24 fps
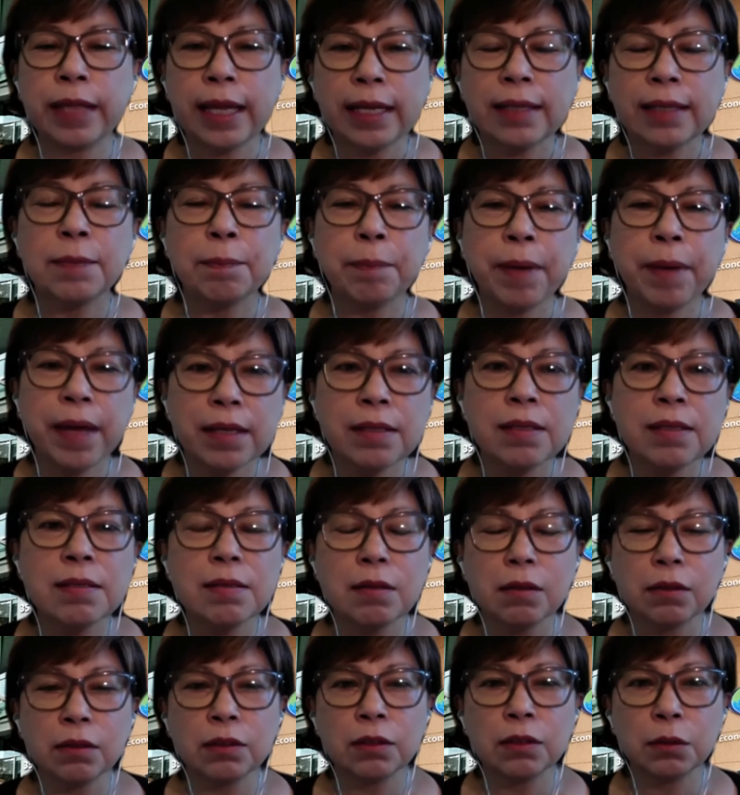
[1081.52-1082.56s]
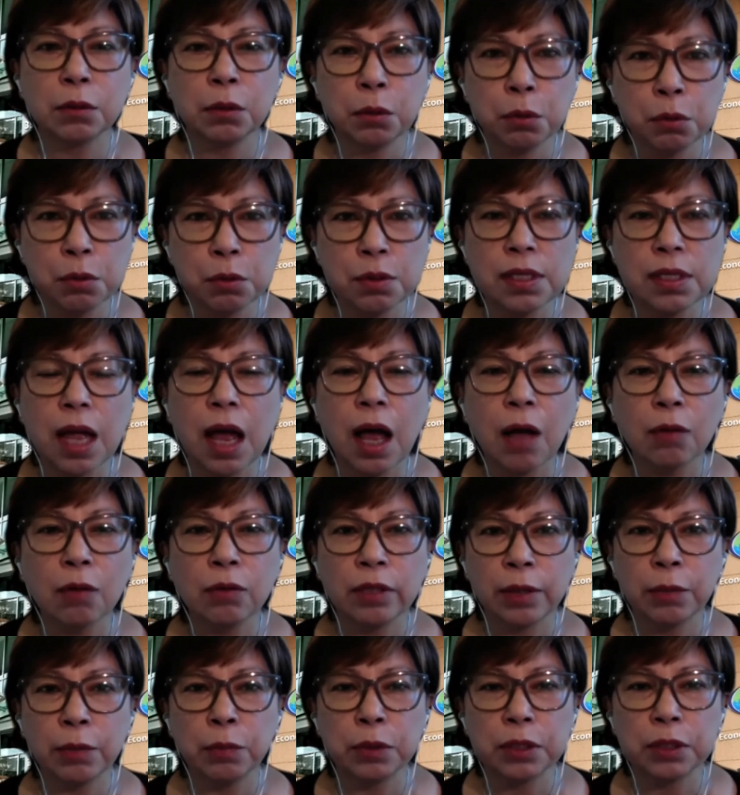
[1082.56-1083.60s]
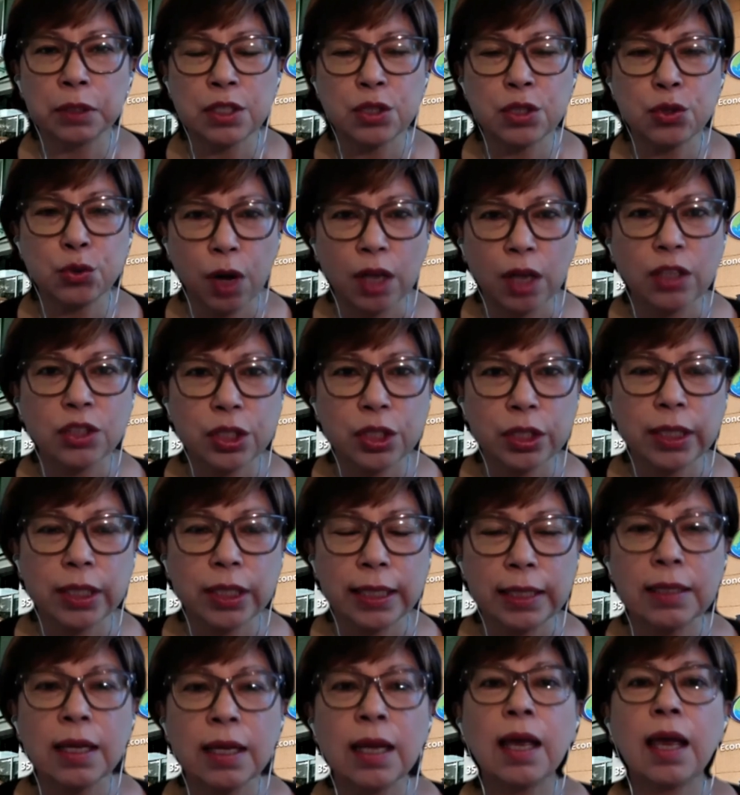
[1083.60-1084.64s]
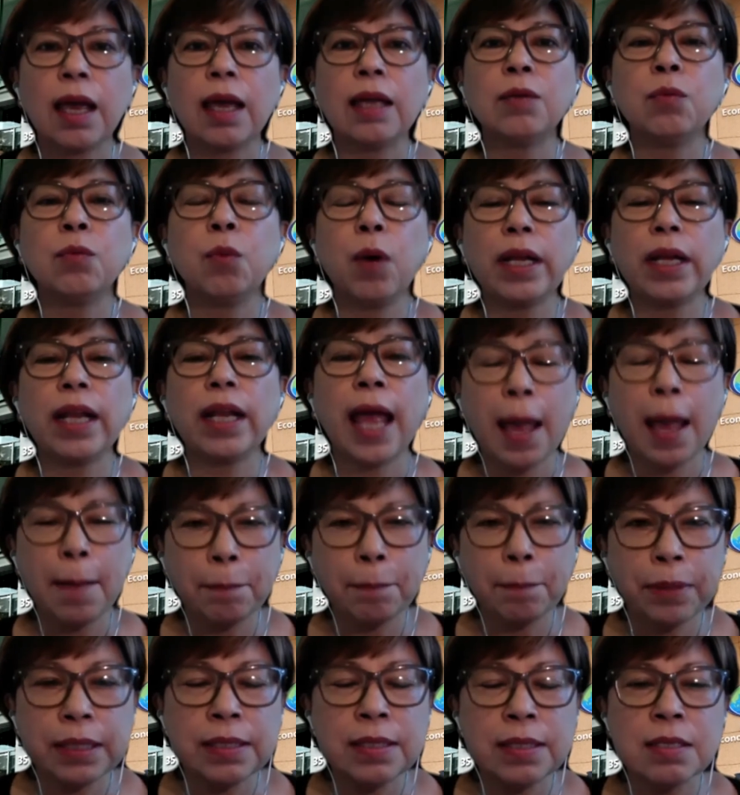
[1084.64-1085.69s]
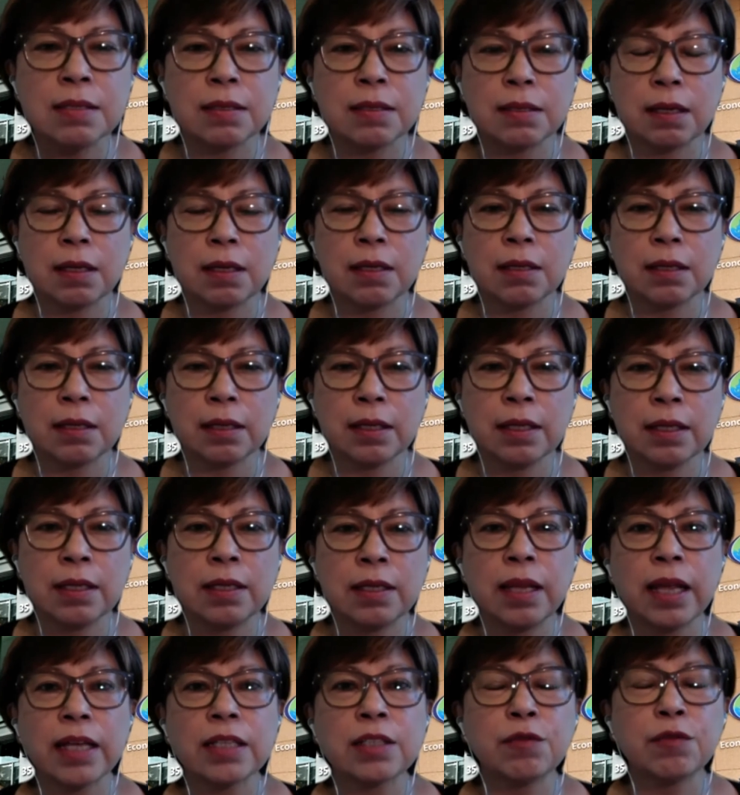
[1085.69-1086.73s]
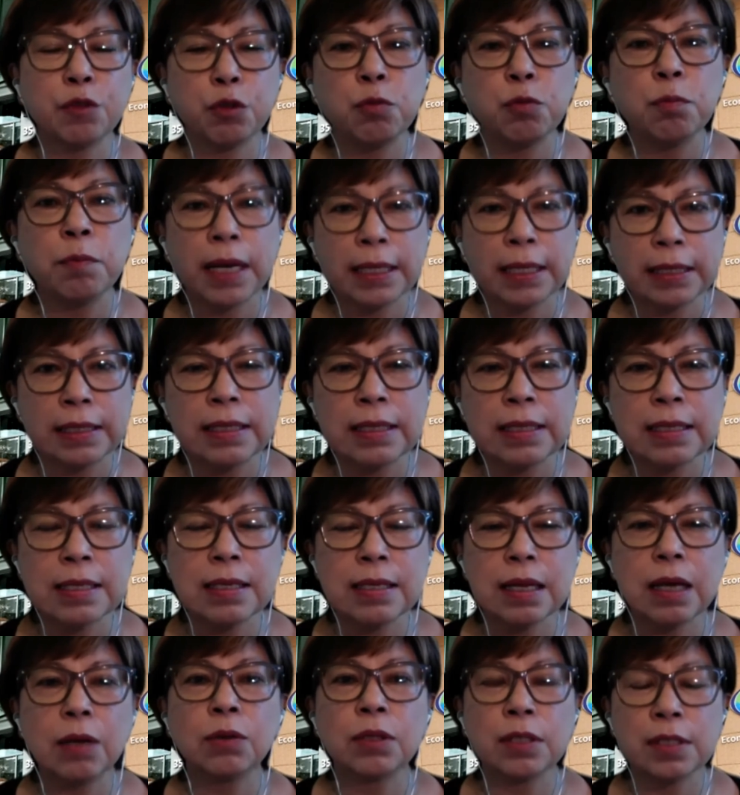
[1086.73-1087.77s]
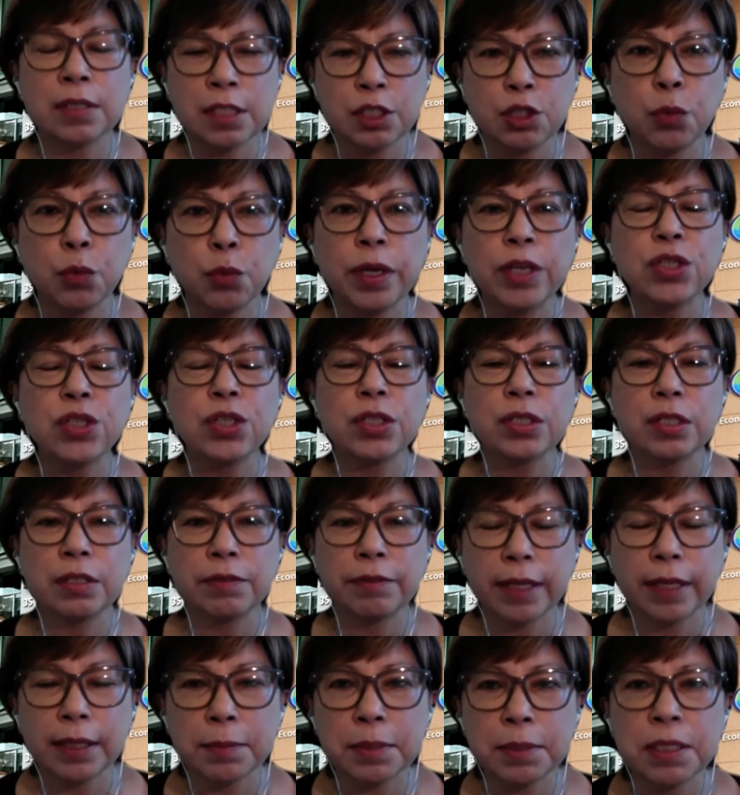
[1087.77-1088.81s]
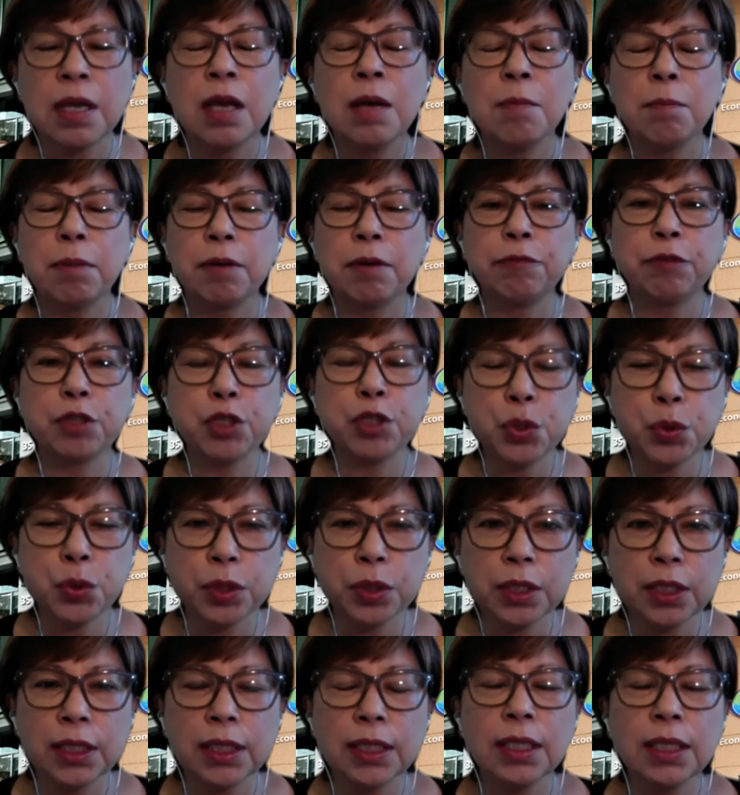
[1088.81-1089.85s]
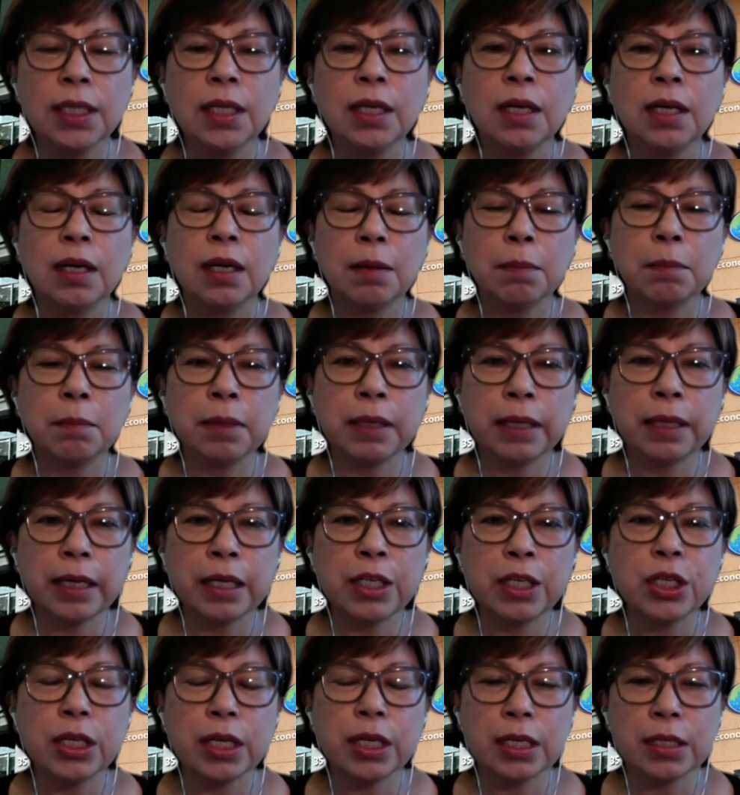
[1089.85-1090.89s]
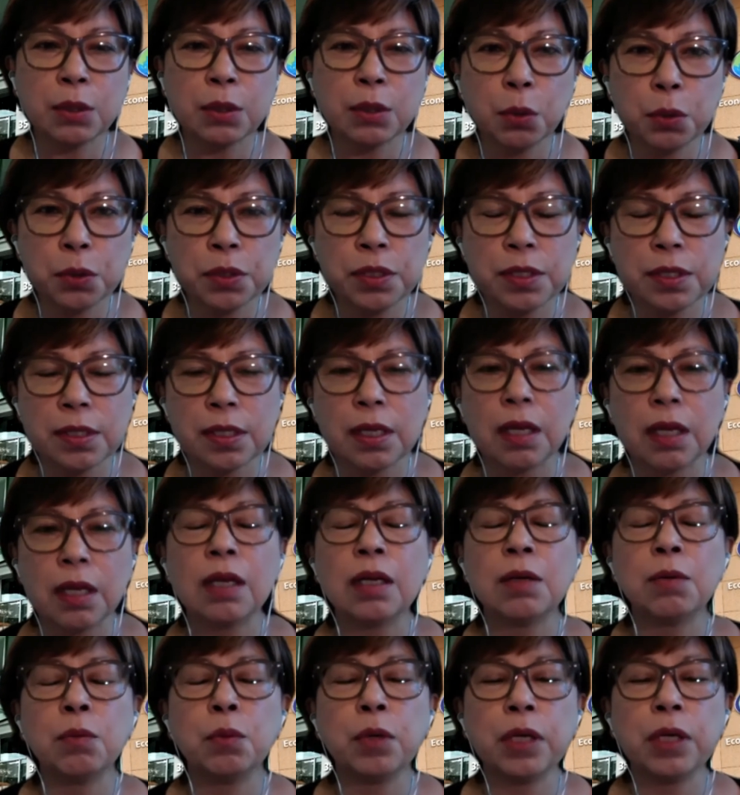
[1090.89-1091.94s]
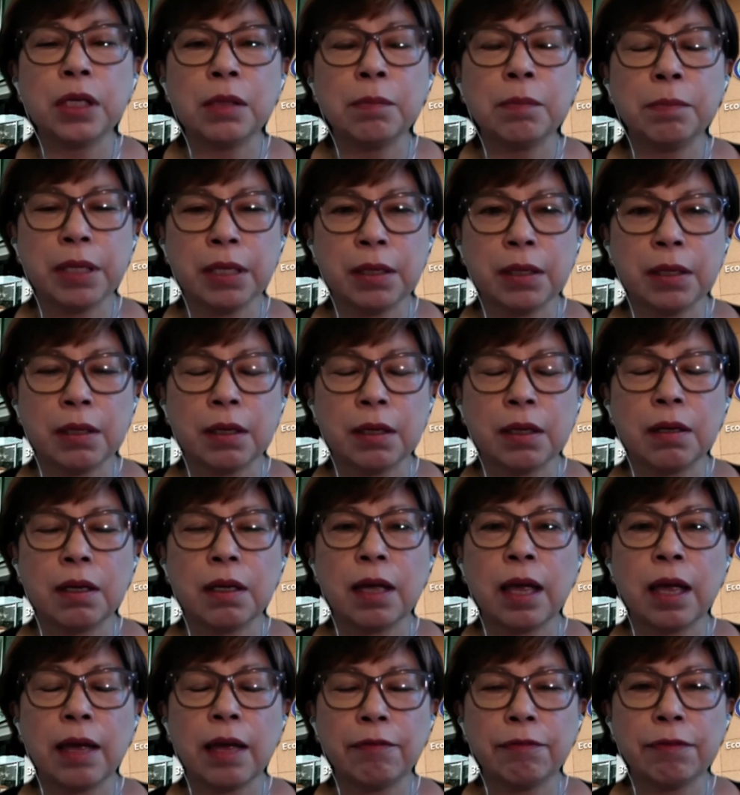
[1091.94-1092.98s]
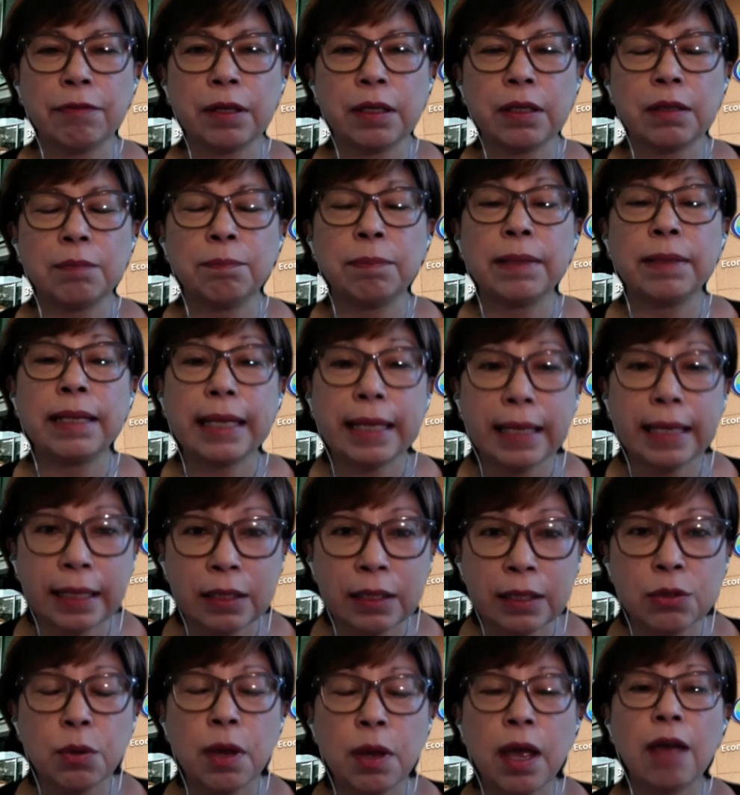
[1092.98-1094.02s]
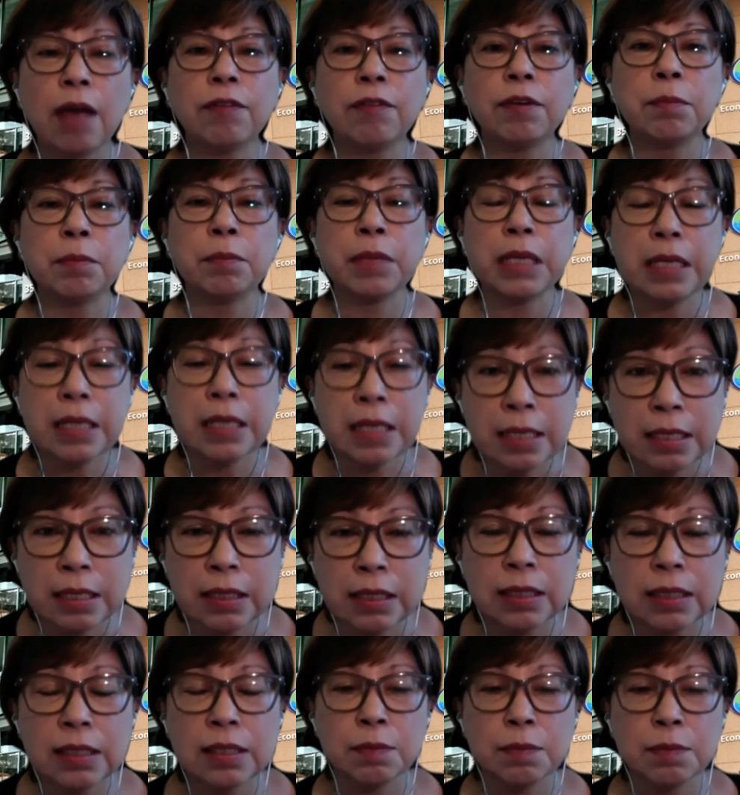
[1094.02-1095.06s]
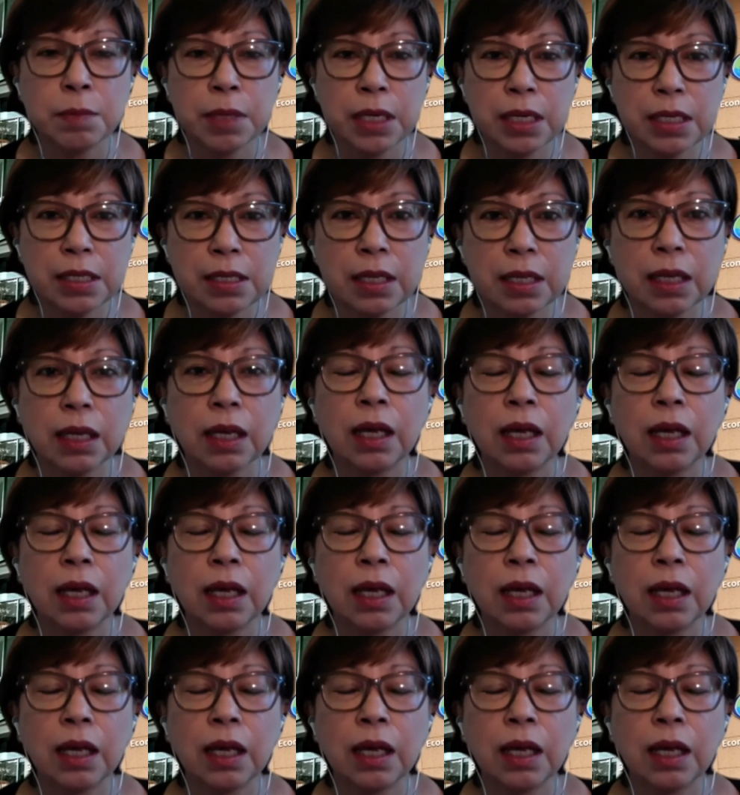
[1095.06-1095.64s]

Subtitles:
depends on the host, how they will structure it, and what happens in the next few months, how the situation develops. But for sure, Malaysia as hosts will have planned to have a ministers meeting